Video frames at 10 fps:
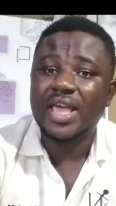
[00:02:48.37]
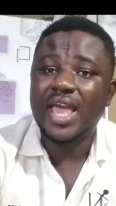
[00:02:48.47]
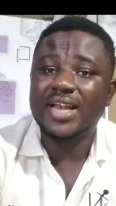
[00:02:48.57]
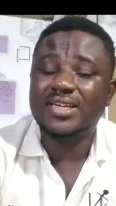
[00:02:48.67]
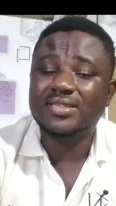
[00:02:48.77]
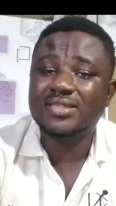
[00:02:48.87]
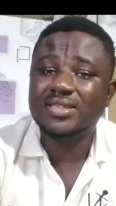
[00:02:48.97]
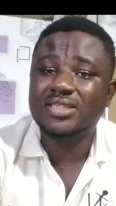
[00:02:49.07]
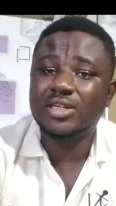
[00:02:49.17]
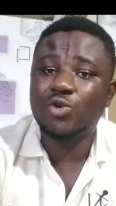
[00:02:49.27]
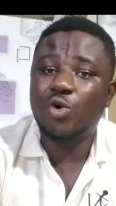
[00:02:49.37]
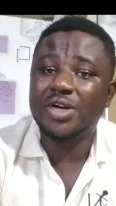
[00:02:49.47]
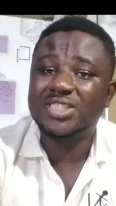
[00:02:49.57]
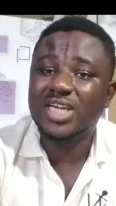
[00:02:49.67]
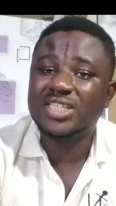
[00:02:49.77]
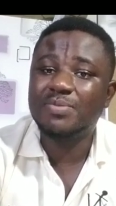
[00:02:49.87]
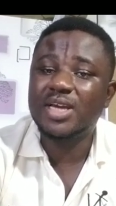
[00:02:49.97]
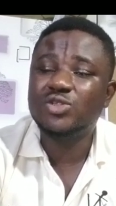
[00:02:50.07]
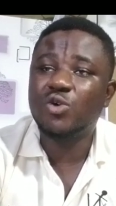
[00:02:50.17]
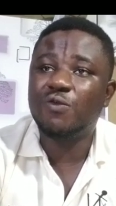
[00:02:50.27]
A decision or a
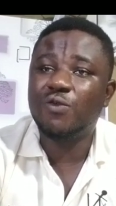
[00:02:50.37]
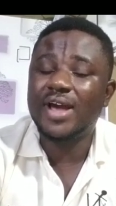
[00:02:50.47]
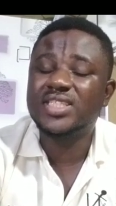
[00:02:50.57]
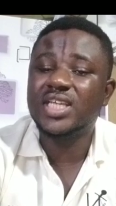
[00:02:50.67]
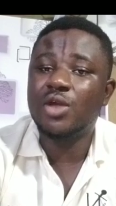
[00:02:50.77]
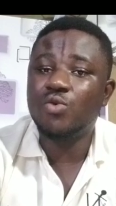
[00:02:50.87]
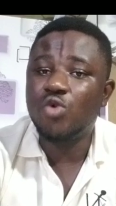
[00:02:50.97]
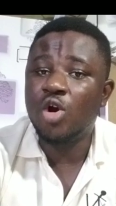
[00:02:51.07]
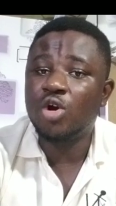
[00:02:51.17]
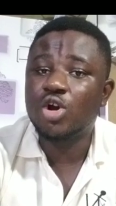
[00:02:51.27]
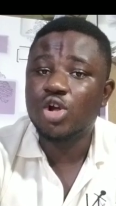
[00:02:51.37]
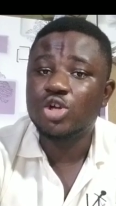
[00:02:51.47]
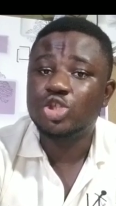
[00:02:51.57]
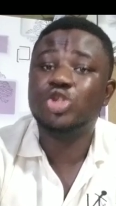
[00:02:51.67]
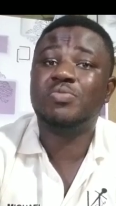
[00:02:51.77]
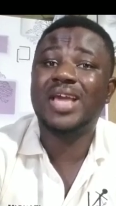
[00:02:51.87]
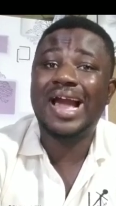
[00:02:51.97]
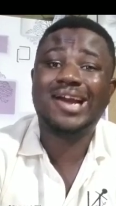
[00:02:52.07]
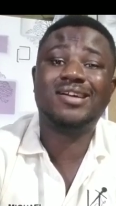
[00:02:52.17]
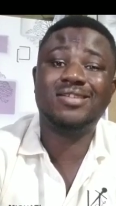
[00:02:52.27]
judgment of right and wrong should be
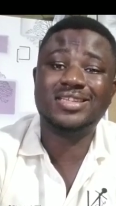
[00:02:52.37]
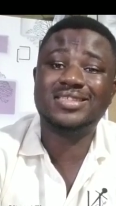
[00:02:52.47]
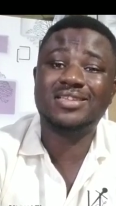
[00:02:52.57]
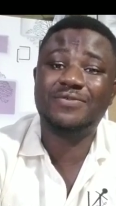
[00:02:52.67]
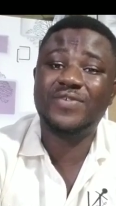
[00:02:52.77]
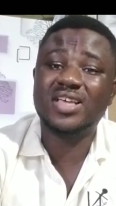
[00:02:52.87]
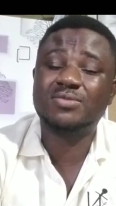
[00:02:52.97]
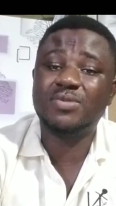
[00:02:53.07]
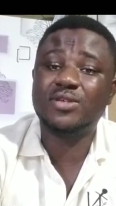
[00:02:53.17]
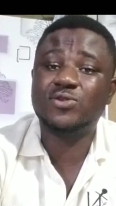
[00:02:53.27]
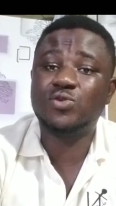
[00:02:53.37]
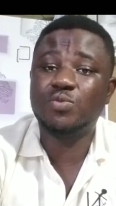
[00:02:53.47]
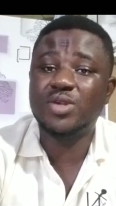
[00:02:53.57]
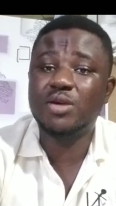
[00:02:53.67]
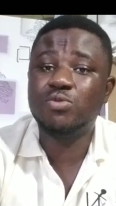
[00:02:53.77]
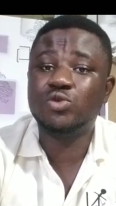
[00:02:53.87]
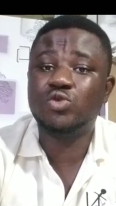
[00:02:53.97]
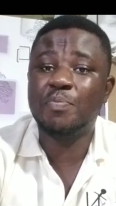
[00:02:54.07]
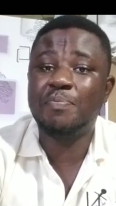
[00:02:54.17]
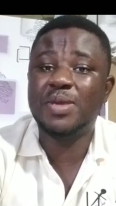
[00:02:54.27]
accurate in the first place to be able
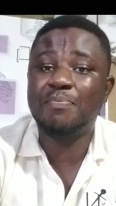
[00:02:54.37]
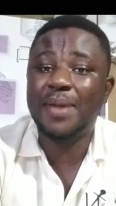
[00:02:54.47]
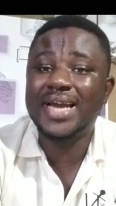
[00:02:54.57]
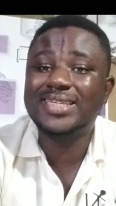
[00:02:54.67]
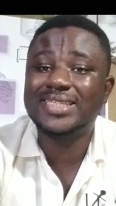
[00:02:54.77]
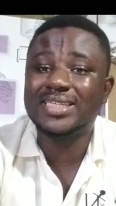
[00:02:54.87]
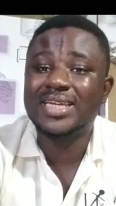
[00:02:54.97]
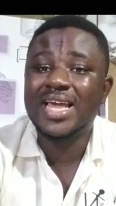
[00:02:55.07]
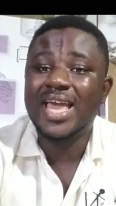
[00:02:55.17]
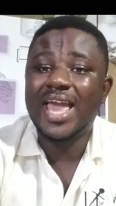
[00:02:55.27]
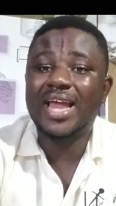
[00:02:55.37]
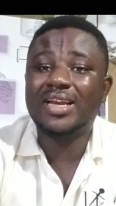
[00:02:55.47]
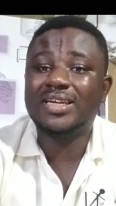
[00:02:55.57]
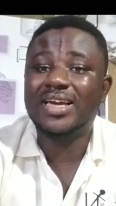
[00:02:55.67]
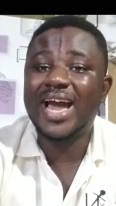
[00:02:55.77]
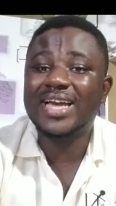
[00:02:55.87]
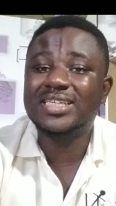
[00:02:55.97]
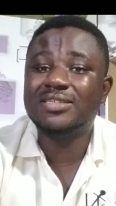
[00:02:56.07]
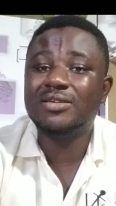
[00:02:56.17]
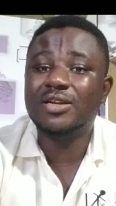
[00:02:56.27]
to be binding and
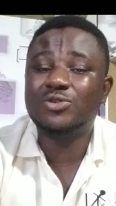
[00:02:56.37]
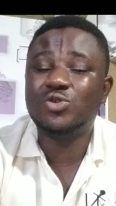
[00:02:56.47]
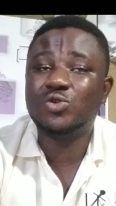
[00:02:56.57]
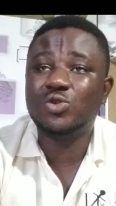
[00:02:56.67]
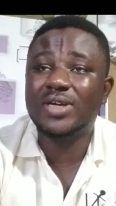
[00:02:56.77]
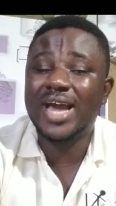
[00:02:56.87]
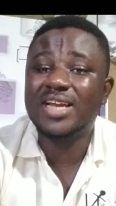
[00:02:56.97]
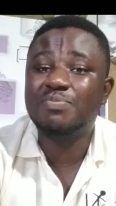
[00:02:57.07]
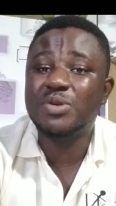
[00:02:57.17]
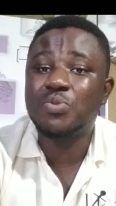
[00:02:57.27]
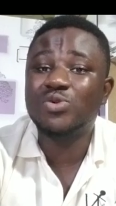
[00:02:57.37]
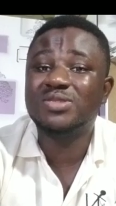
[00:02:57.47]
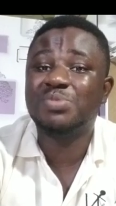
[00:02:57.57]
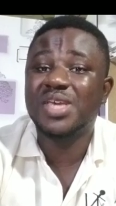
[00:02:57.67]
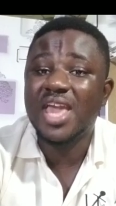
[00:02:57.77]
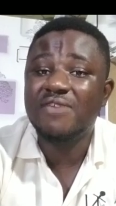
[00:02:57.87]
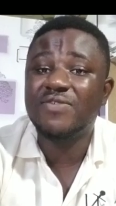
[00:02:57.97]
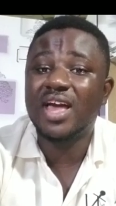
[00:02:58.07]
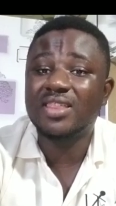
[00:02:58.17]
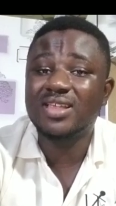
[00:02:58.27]
guiding to guide people's
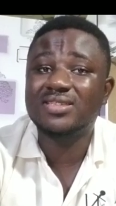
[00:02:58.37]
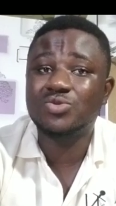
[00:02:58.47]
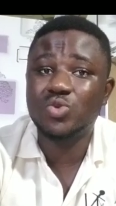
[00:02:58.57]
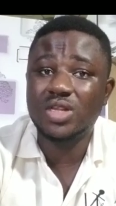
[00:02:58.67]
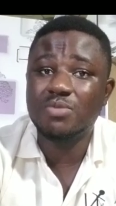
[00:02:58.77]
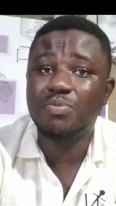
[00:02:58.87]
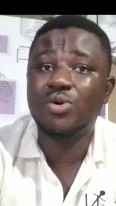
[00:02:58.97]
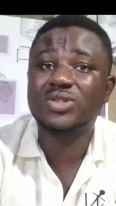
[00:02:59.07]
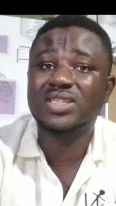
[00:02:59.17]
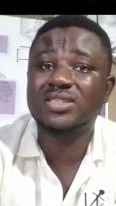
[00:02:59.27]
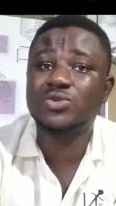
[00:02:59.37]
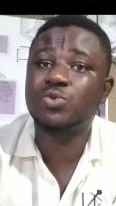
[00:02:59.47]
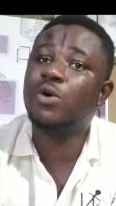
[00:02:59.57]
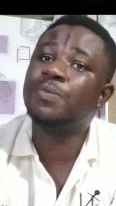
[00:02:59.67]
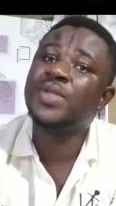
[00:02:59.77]
behavior. That's really important as well.